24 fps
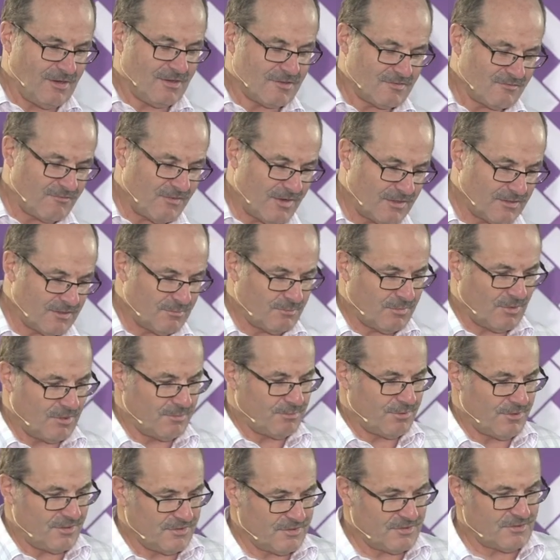it's funded by
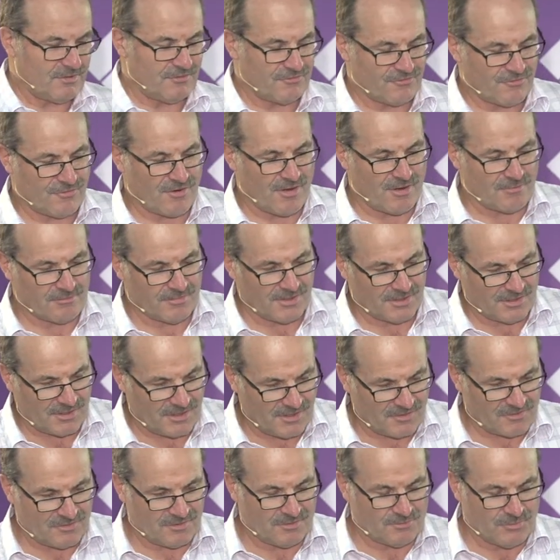President Trump and
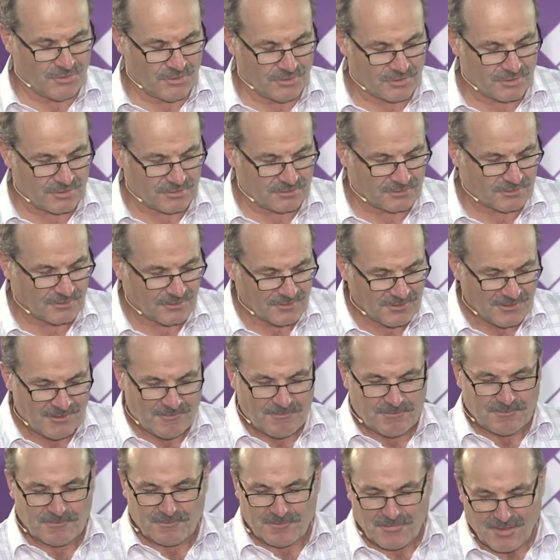Angela Merkel,
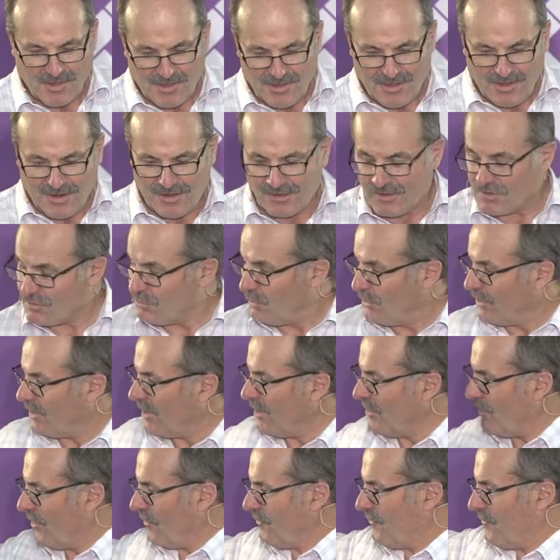and it's
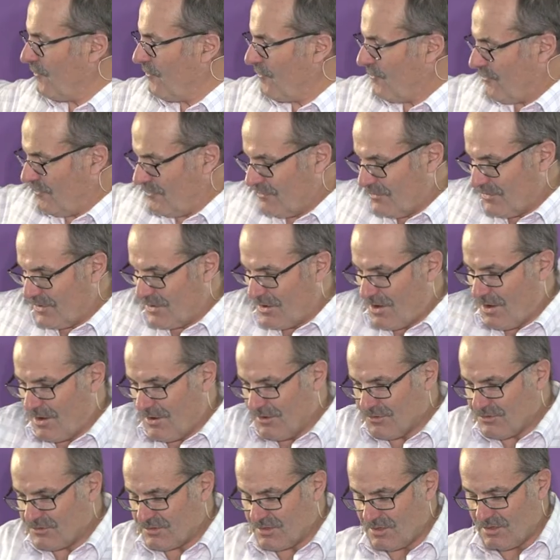working off the
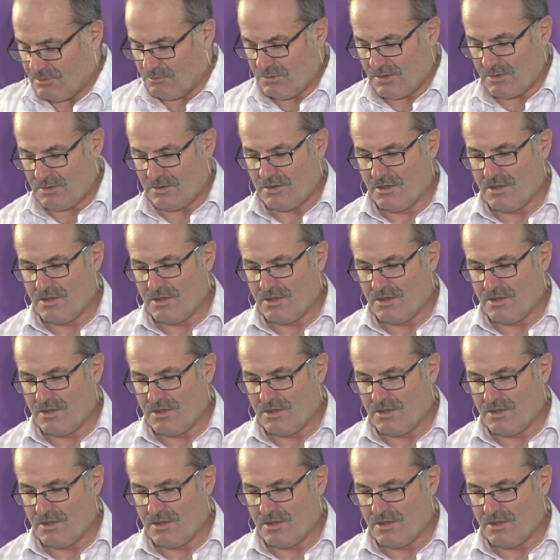coast. And